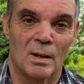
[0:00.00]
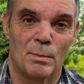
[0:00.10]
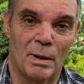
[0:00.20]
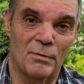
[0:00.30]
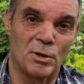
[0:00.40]

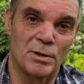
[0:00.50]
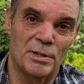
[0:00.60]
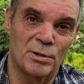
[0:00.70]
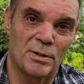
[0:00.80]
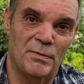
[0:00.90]
But I've done
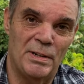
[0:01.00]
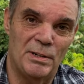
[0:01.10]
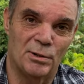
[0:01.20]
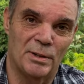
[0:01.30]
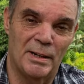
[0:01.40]
this other
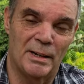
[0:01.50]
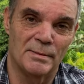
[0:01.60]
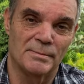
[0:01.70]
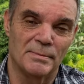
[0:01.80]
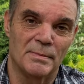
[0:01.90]
video here,
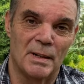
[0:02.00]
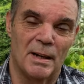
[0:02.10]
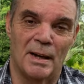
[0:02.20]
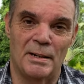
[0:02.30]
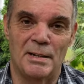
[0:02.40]

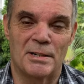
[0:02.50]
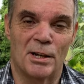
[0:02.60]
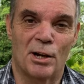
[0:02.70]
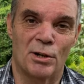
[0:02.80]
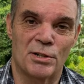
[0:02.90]
and it's
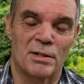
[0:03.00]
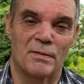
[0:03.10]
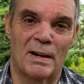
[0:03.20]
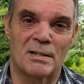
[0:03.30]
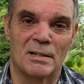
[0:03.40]
the cost
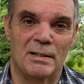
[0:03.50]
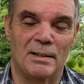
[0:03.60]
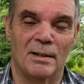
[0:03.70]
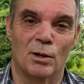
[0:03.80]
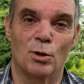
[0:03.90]
of
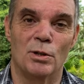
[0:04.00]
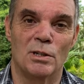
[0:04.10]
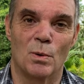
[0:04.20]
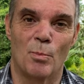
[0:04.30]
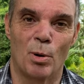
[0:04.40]
actually going
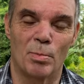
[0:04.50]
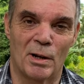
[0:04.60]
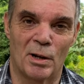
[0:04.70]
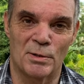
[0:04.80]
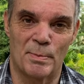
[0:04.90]
to a
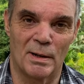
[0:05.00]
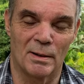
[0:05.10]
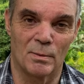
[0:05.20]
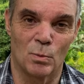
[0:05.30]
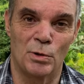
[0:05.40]
public
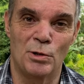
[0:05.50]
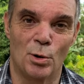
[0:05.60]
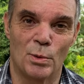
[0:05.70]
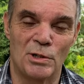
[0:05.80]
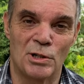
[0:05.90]
hospital with
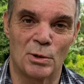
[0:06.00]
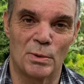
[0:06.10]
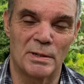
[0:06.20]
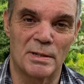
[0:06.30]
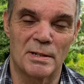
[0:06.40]
no
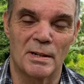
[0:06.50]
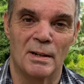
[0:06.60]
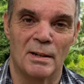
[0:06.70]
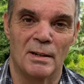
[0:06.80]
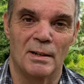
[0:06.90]
insurance.
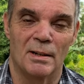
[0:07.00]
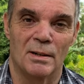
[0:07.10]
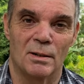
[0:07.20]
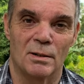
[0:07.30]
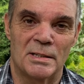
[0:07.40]

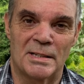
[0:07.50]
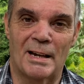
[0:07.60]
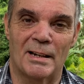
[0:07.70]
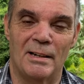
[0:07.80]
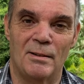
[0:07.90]

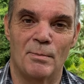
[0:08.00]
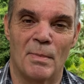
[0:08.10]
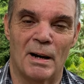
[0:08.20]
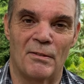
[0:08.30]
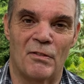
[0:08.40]
Sadly,
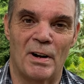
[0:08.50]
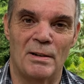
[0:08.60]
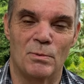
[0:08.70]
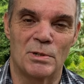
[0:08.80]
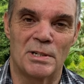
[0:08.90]
my
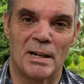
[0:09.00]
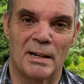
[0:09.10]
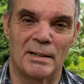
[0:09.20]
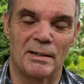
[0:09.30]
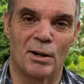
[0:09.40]
friend was
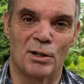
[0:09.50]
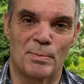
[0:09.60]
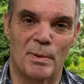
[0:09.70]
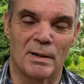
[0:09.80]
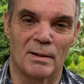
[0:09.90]
taken into
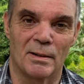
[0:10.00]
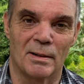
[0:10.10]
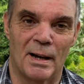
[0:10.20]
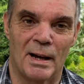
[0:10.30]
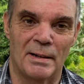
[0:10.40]
hospital
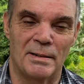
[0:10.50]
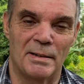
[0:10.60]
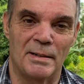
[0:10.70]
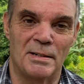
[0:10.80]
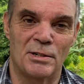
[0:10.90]
and
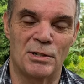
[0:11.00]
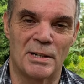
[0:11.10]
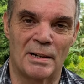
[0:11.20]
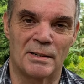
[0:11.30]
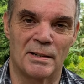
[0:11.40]
he's just
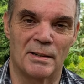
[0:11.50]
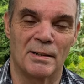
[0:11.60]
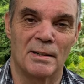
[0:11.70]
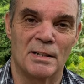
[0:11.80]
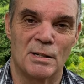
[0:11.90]
had to
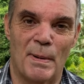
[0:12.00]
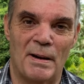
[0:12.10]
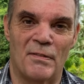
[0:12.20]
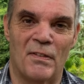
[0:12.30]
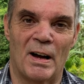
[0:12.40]

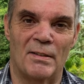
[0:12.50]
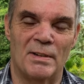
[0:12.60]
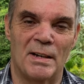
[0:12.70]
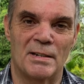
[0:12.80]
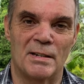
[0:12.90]
spend 5
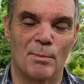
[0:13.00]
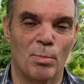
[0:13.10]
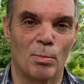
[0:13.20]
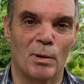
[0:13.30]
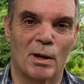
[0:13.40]
days in a
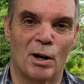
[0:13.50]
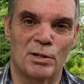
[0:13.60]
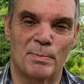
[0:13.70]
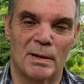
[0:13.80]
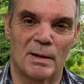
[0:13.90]
public
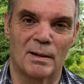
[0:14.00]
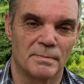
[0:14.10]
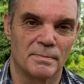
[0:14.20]
hospital.